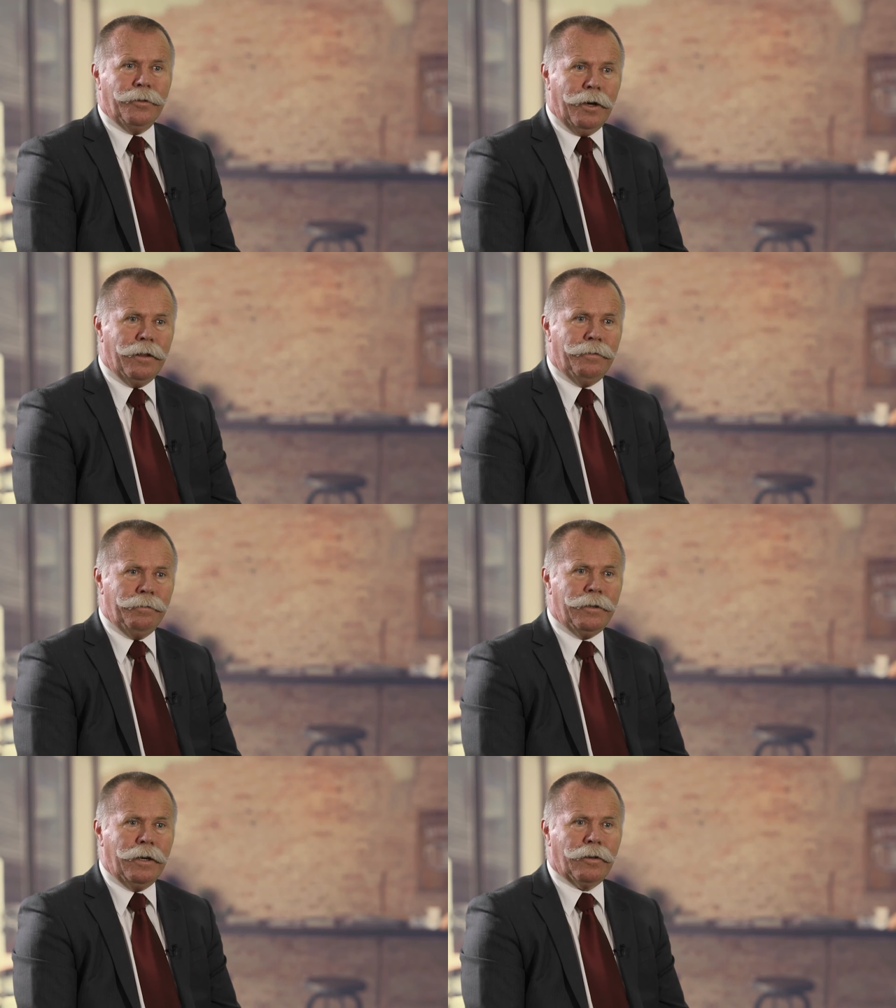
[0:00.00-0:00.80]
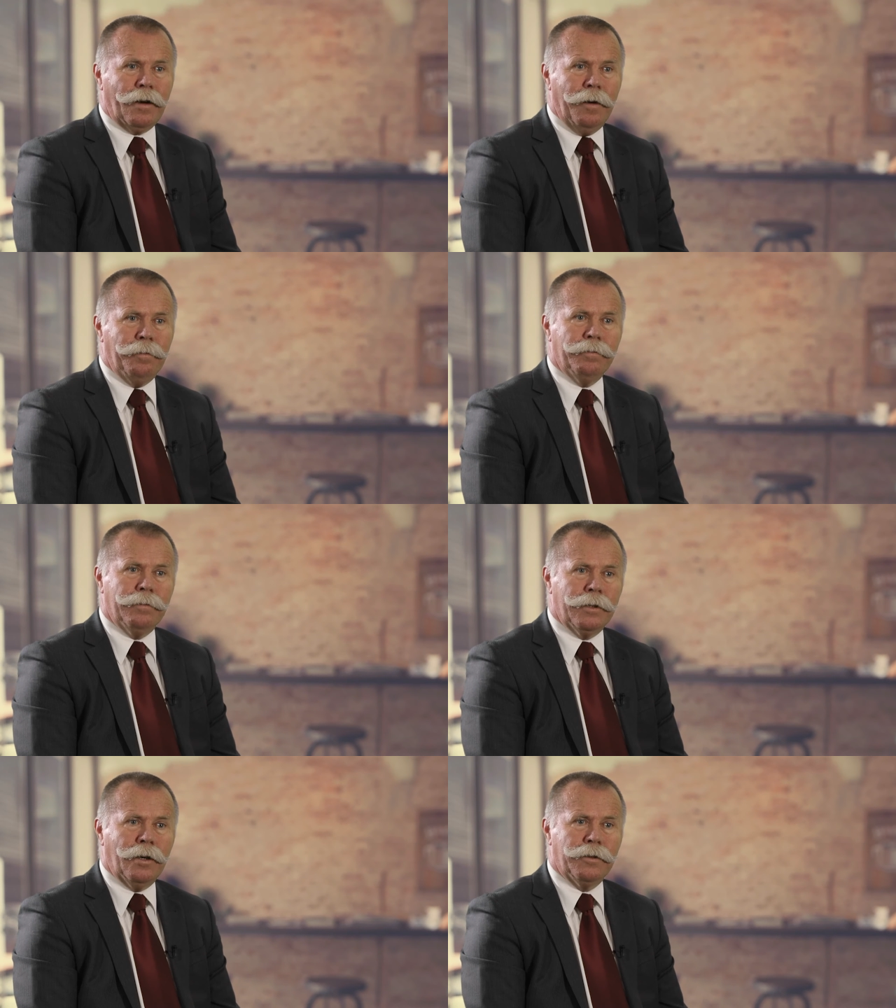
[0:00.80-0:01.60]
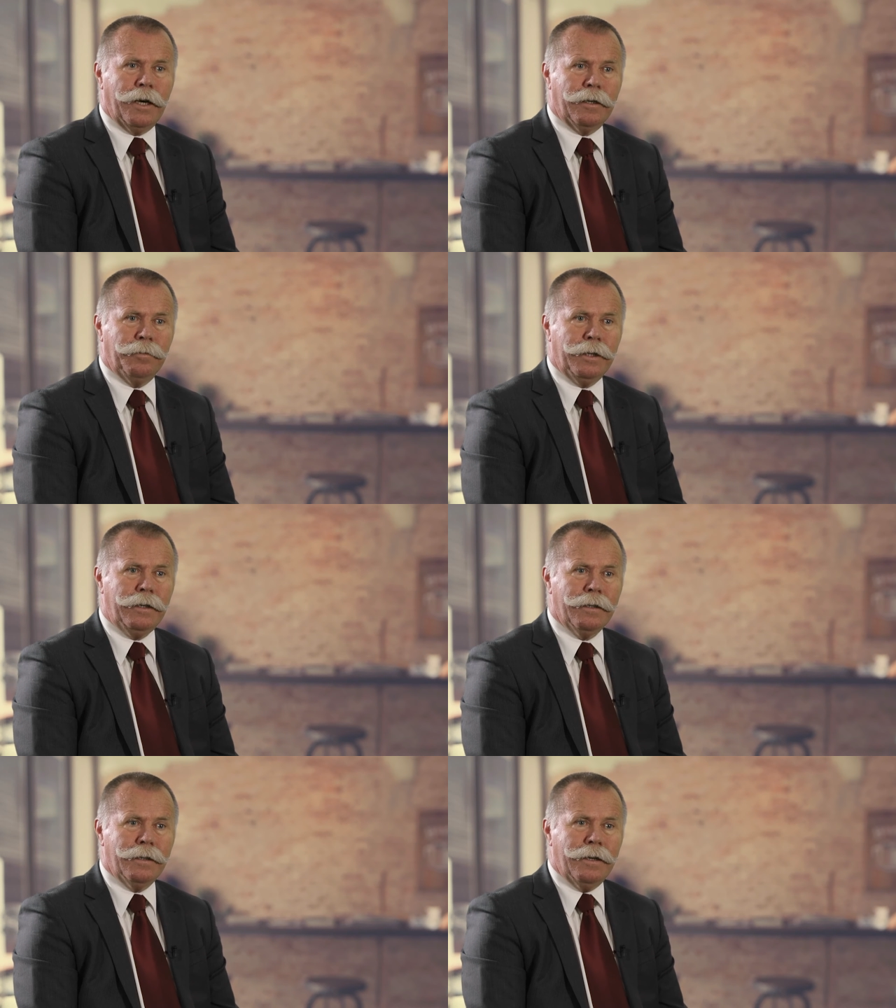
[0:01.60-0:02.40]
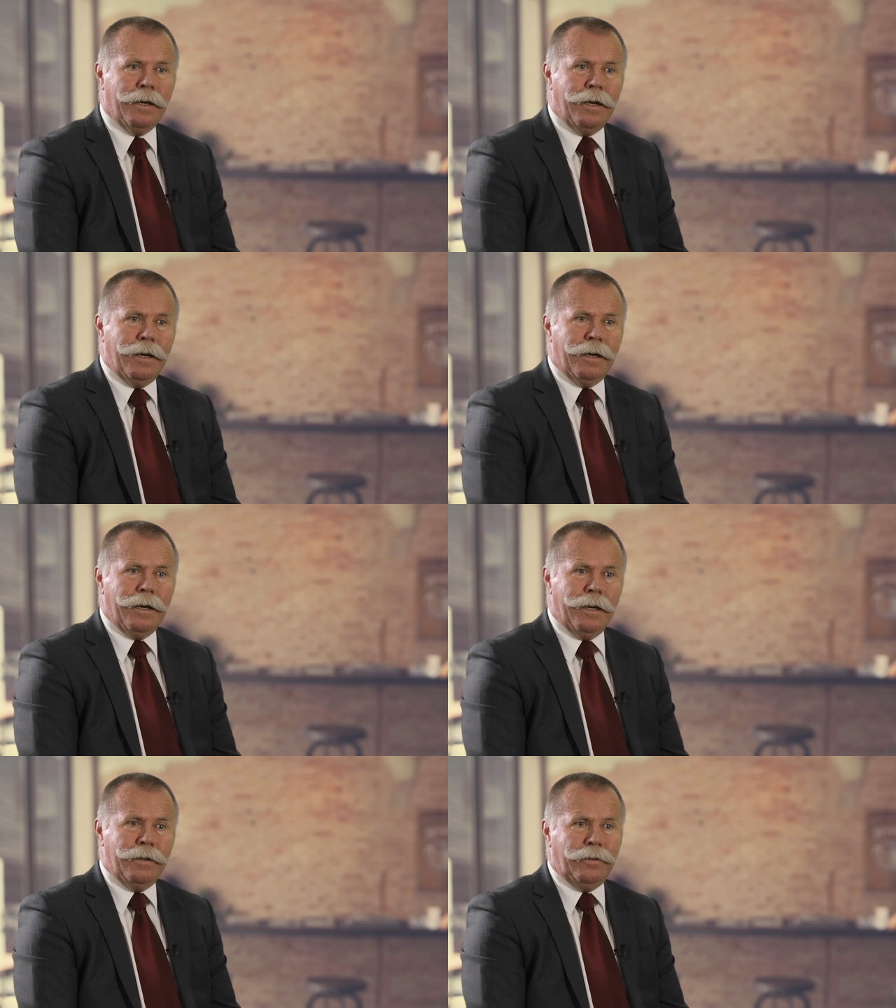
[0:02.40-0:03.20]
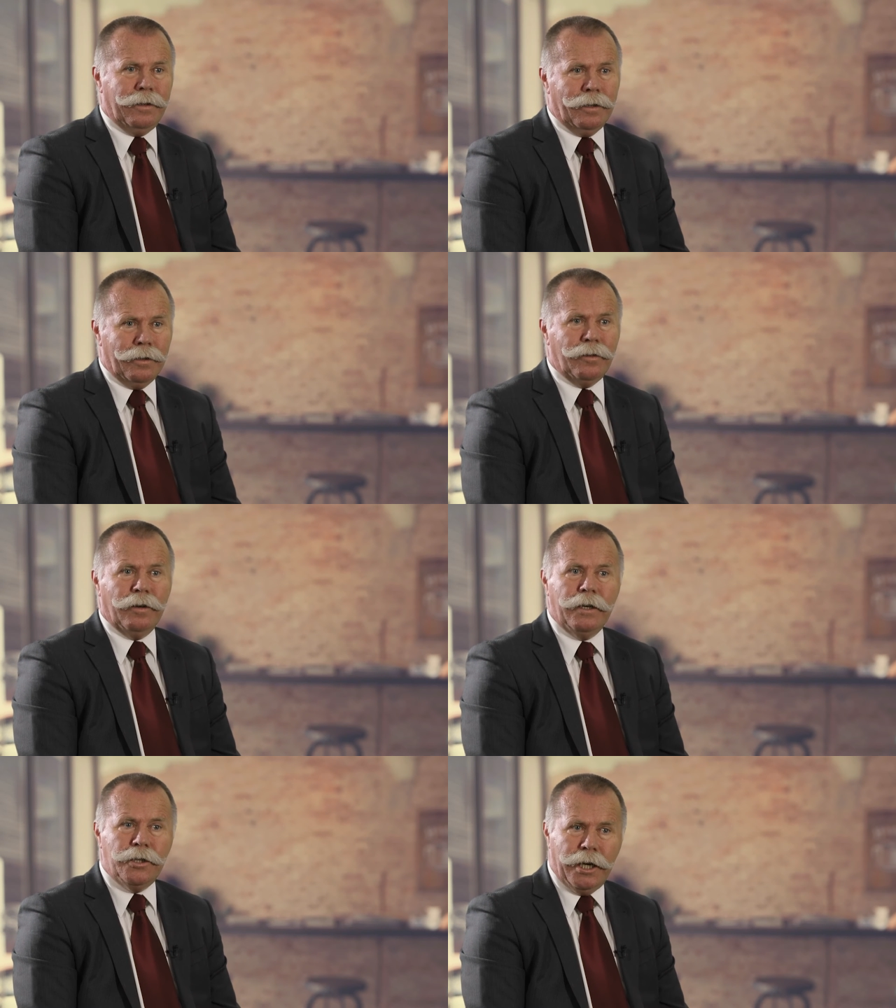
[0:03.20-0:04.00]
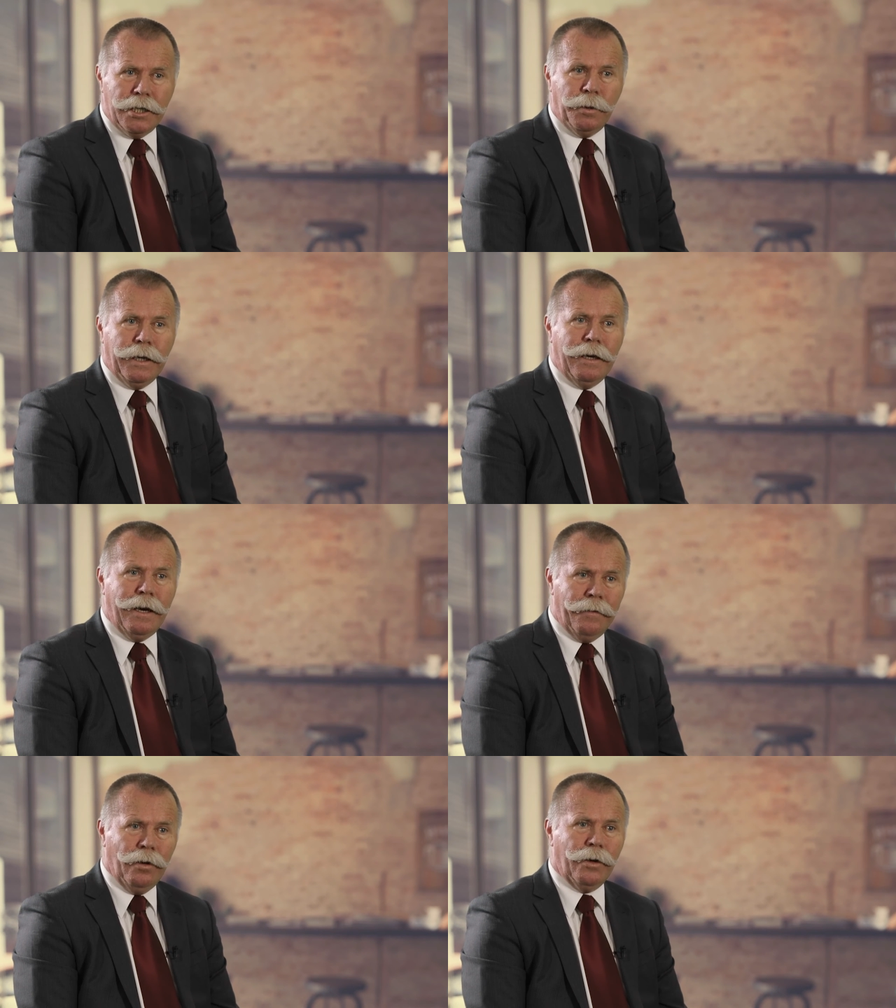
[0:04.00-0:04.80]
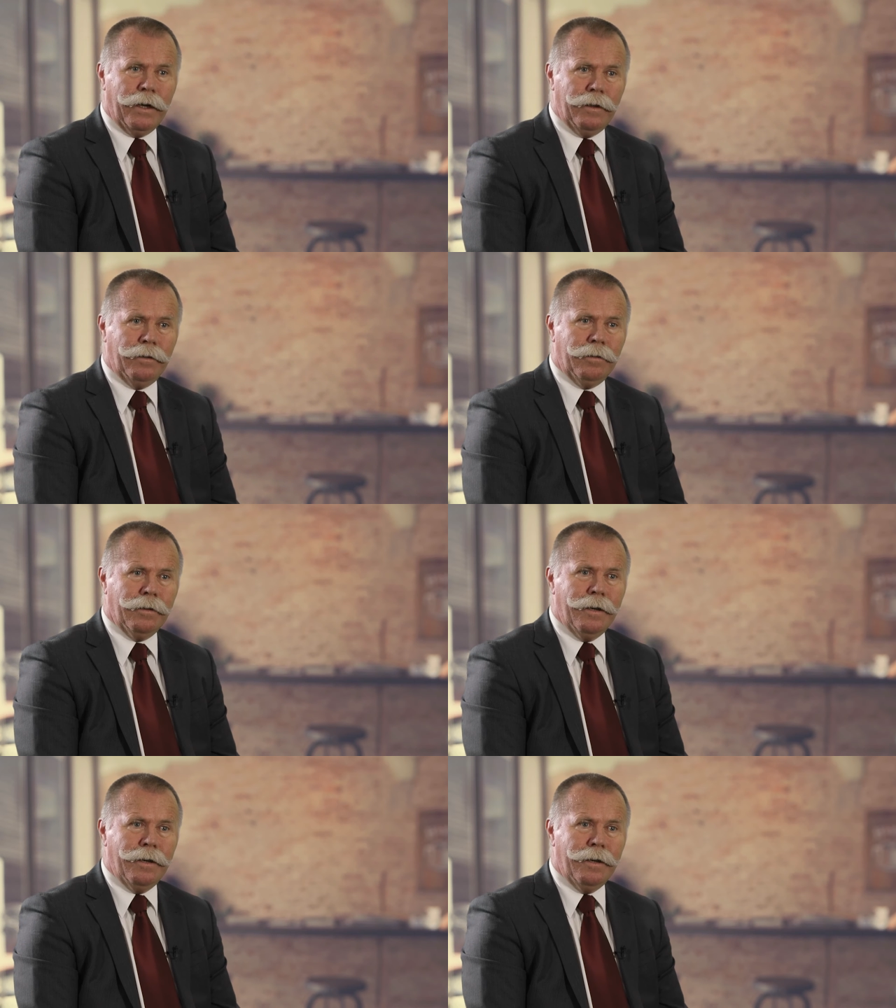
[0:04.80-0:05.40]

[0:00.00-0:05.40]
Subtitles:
So the tennis club contacted me and said, look, is there any chance we can have a look at this?